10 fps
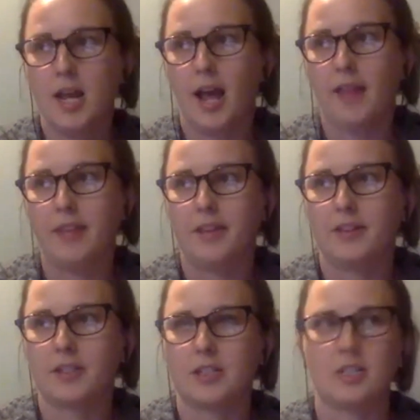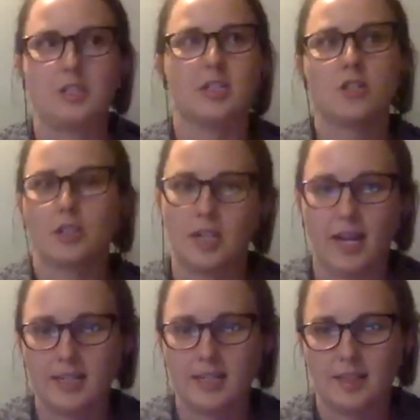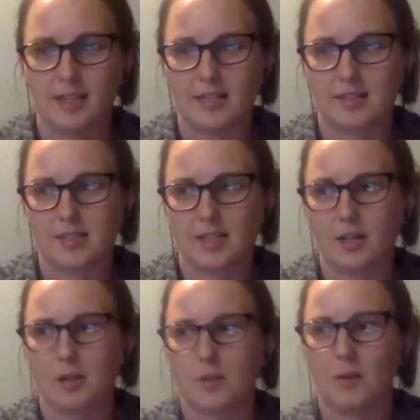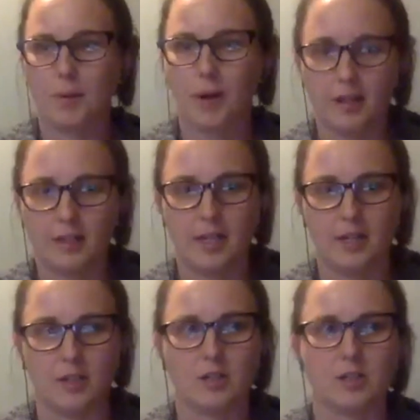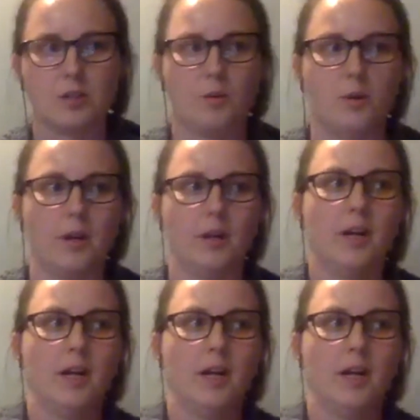And then there's these interconnected things like the pollinators or